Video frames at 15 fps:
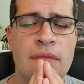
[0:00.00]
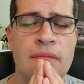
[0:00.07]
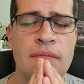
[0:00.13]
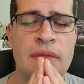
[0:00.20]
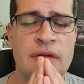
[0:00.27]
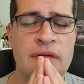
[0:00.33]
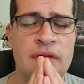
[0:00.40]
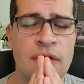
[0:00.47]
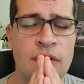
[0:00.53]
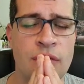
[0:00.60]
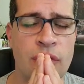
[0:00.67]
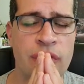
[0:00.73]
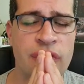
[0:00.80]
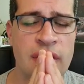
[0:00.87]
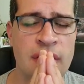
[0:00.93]

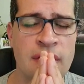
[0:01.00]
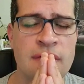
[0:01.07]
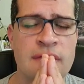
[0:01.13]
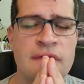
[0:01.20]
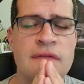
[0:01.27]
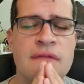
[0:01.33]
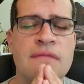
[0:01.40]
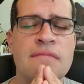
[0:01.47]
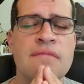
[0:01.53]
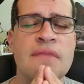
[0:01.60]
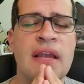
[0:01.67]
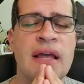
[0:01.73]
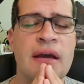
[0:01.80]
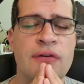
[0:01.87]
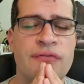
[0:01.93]
material things,
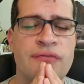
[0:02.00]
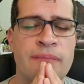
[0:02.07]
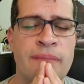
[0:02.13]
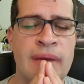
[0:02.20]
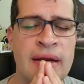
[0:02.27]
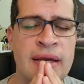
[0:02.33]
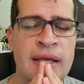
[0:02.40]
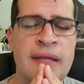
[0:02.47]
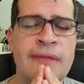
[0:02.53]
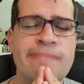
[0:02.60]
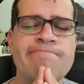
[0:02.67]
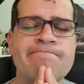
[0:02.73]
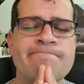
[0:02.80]
the lack of money,